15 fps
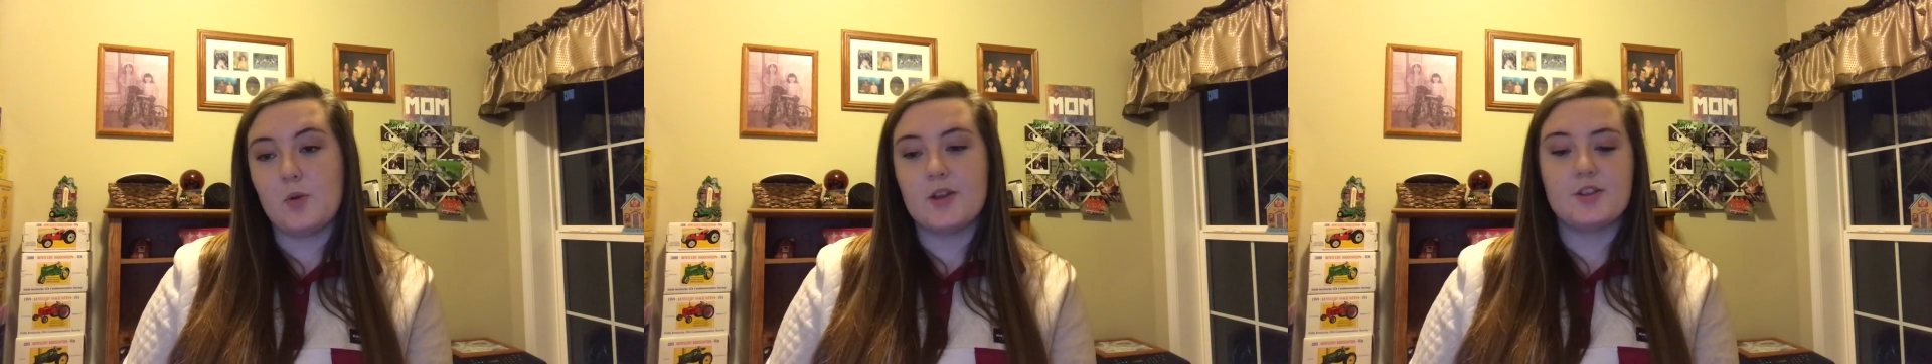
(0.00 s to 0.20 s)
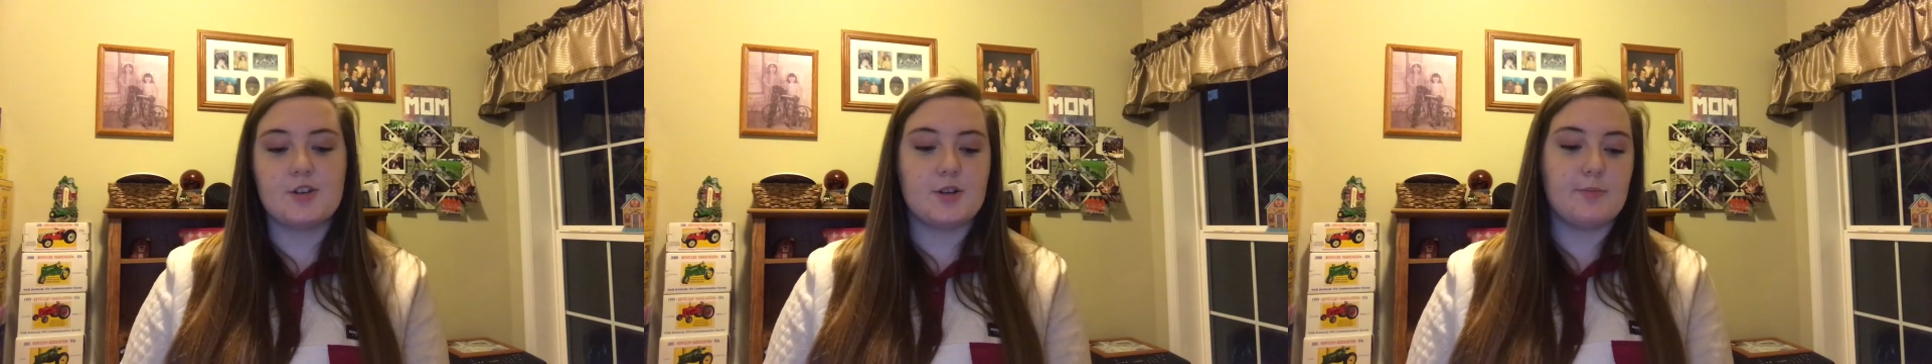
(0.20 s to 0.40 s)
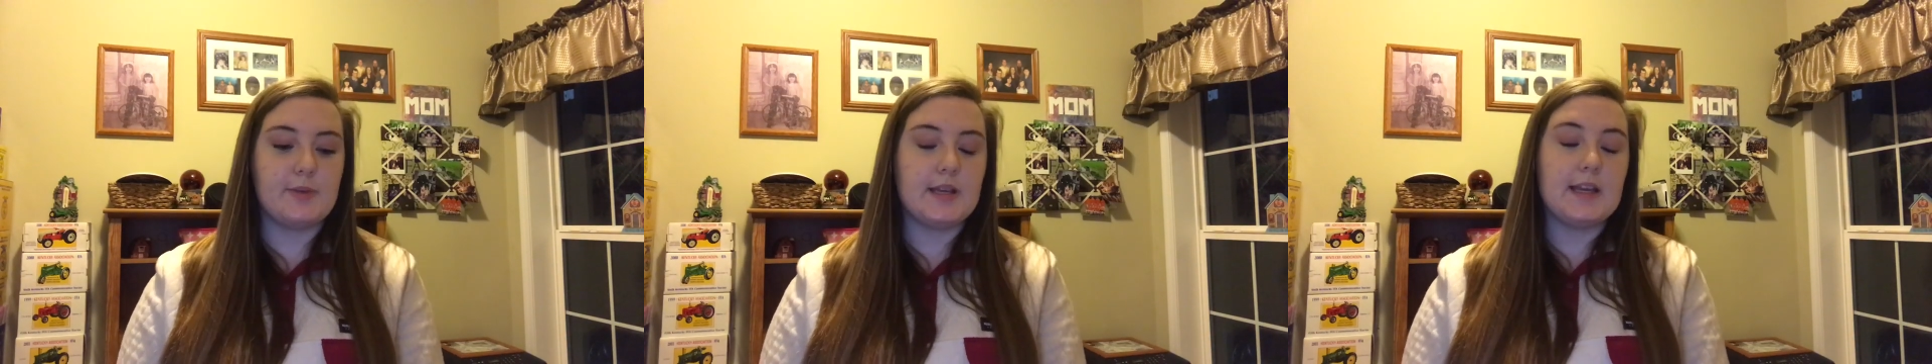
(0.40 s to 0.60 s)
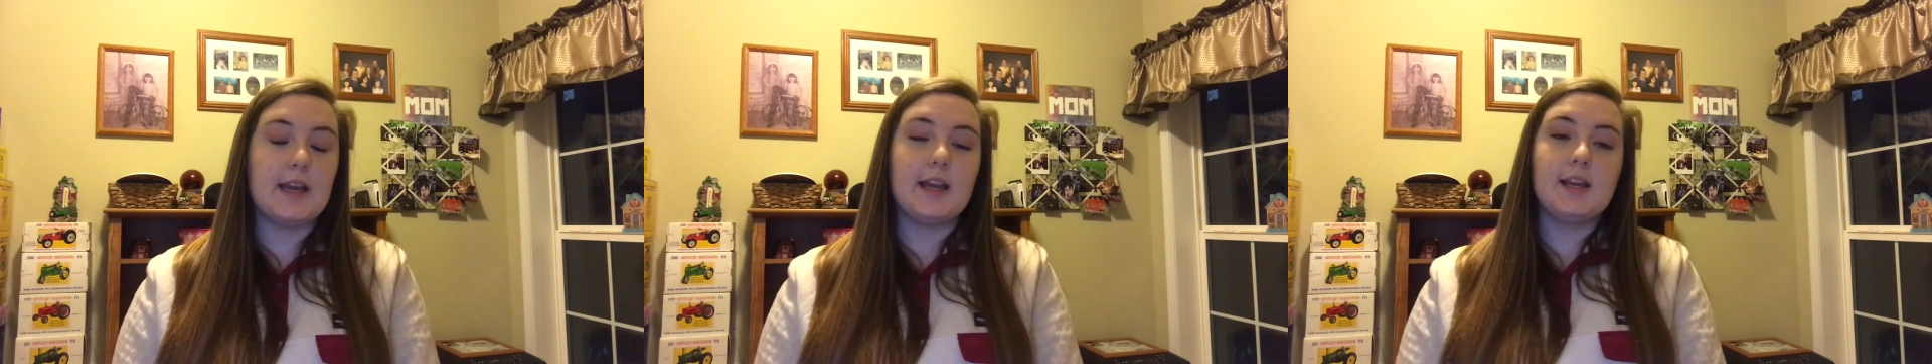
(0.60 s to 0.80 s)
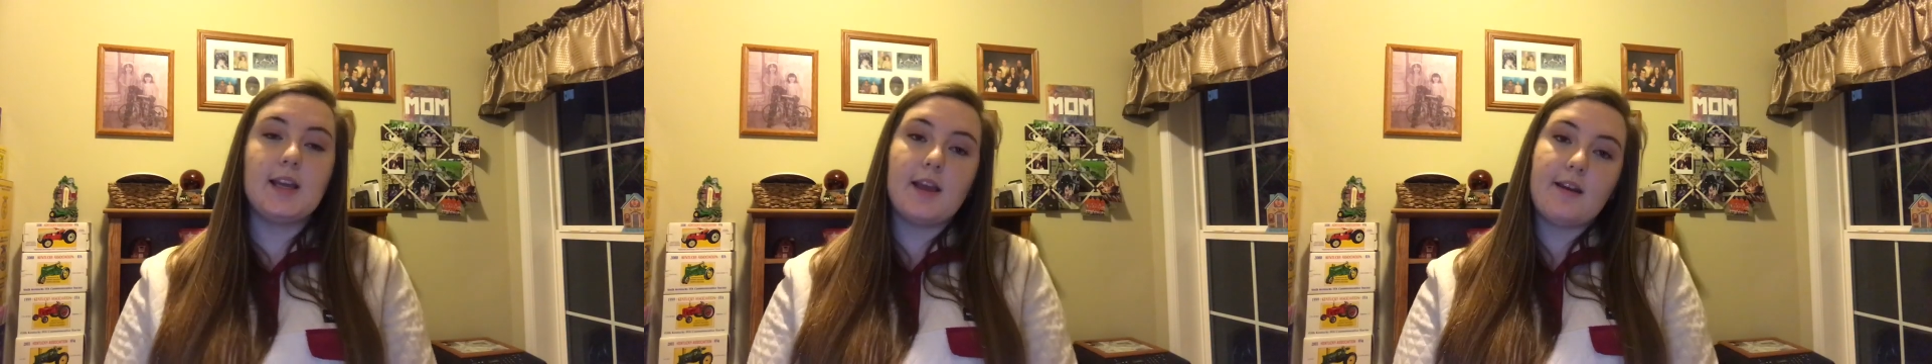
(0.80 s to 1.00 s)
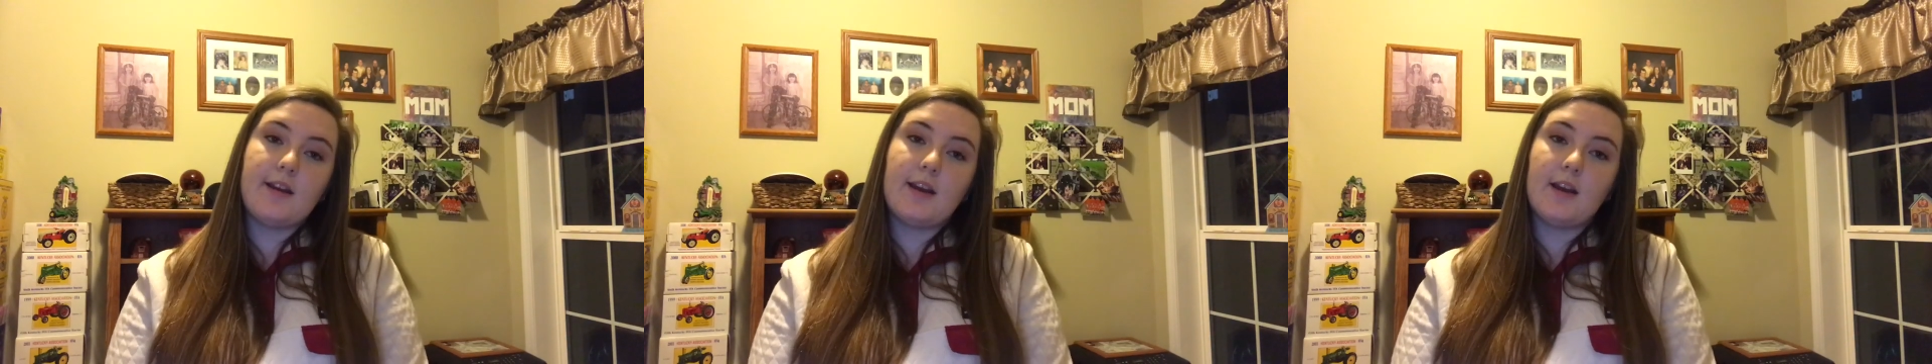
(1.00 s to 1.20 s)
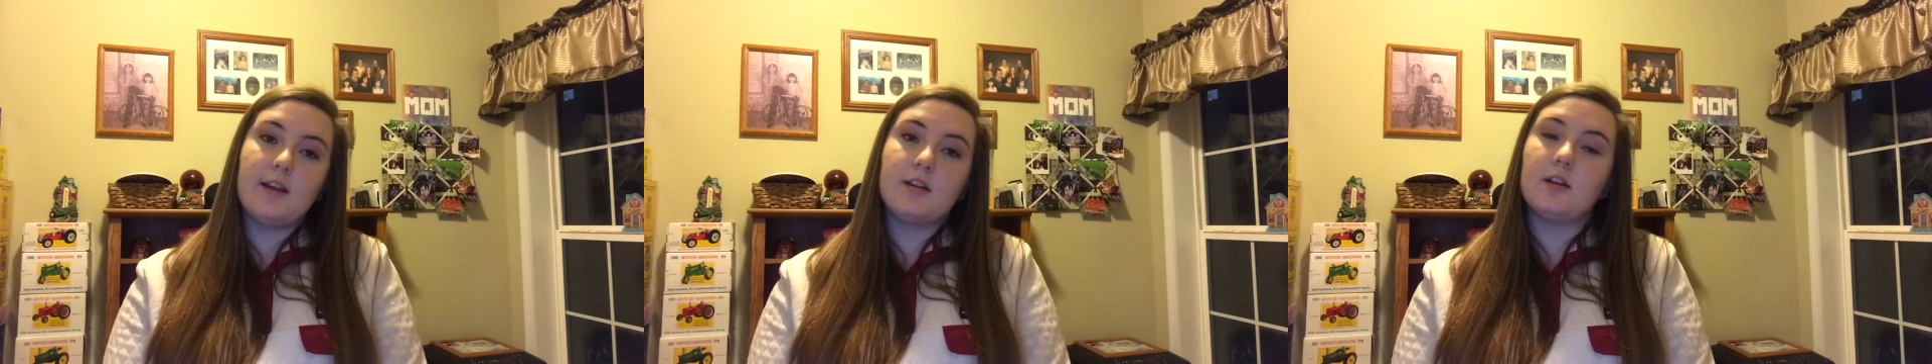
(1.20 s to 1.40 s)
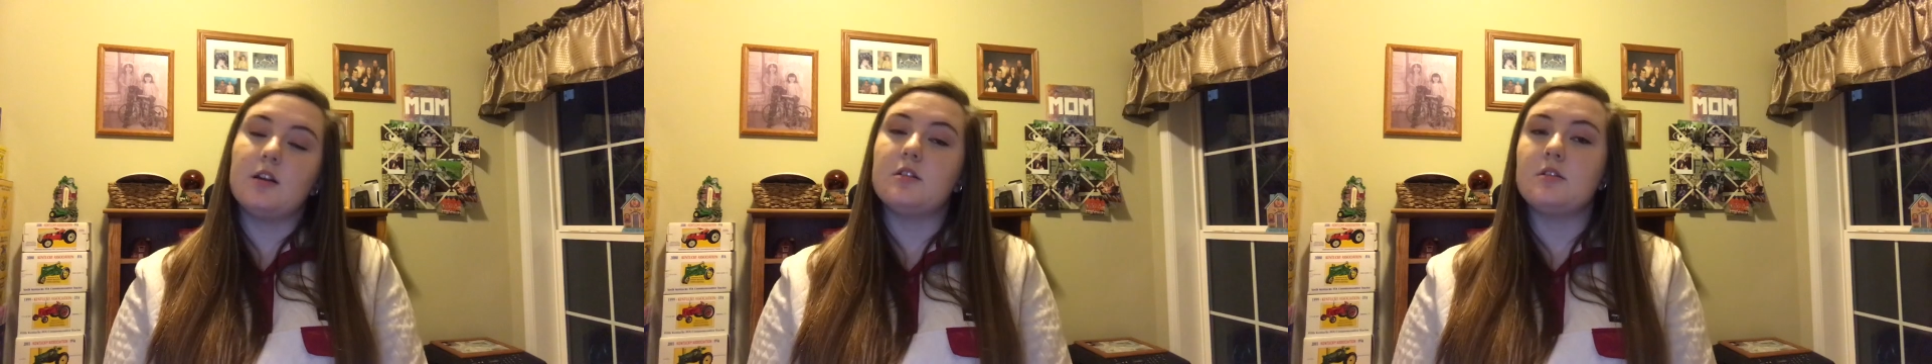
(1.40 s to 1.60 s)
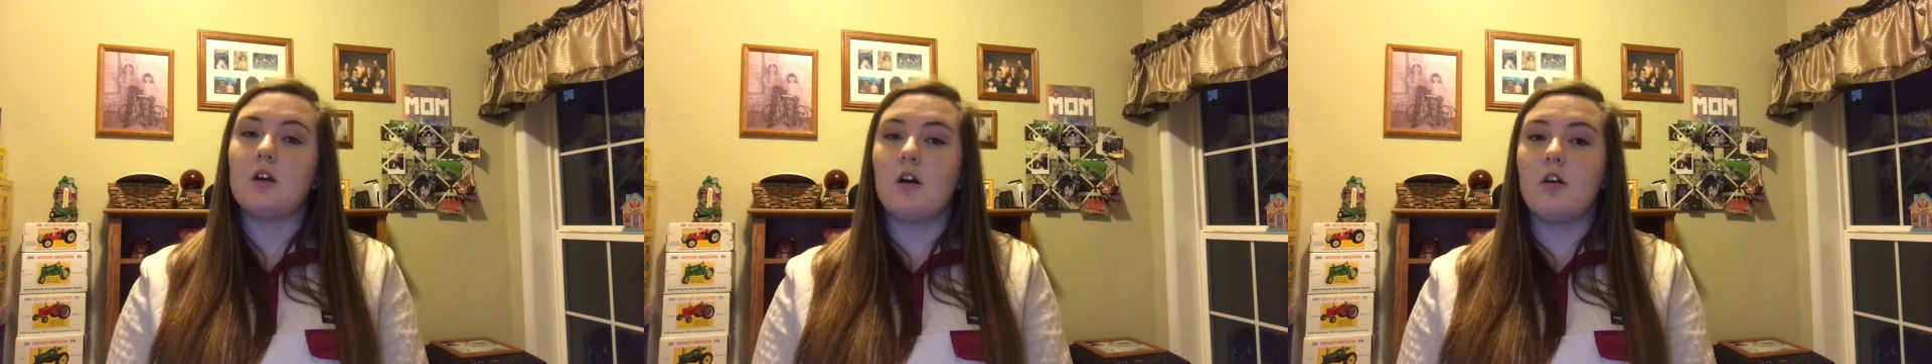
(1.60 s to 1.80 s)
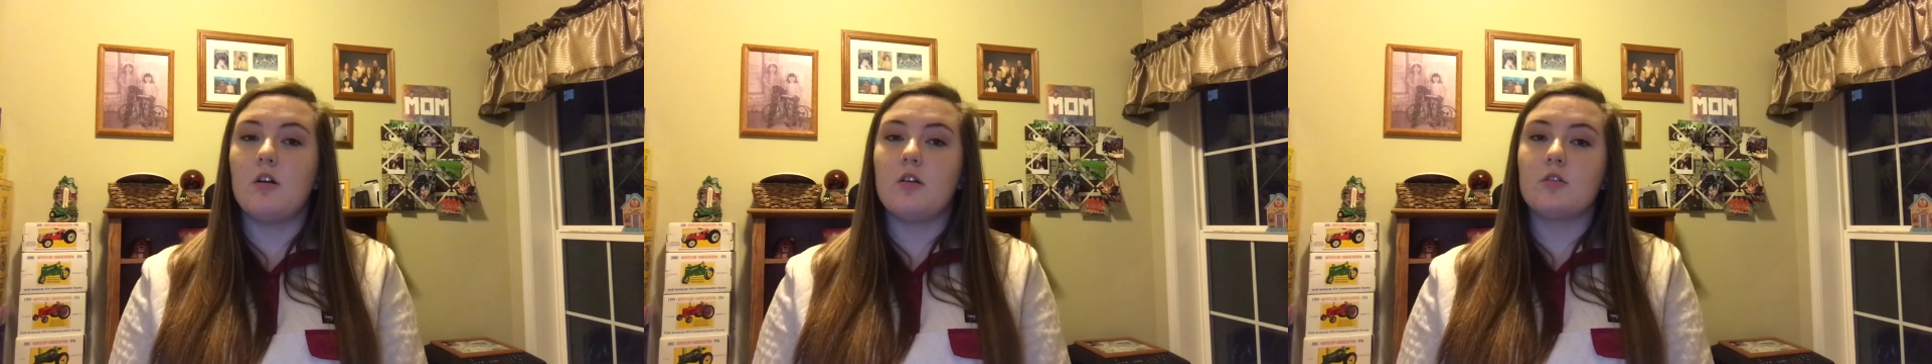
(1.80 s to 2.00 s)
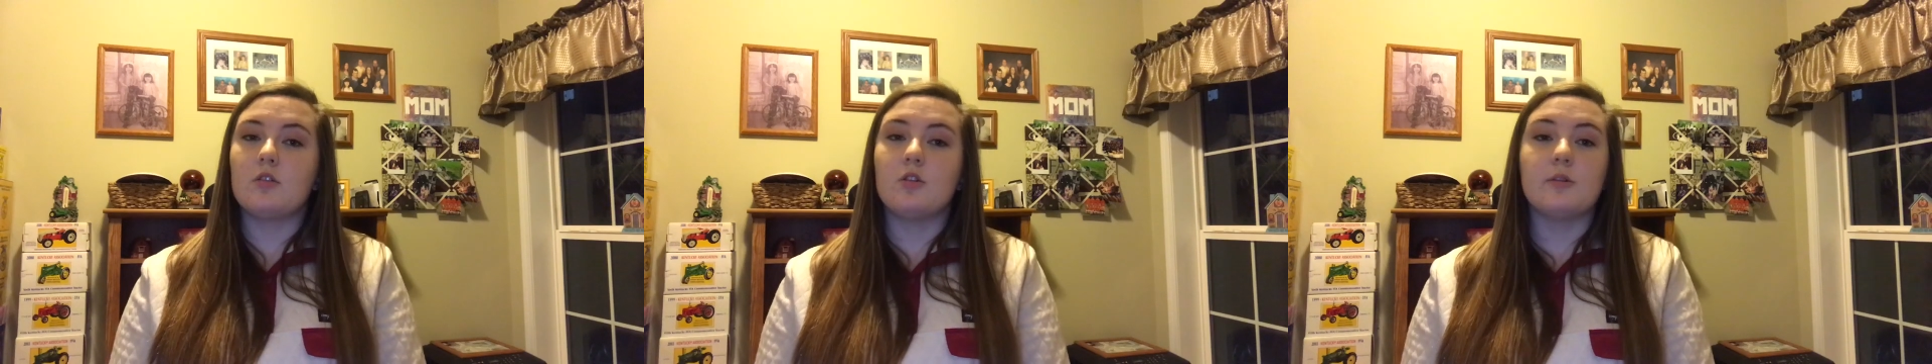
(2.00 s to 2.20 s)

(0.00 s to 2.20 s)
whether it be a cat, a dog,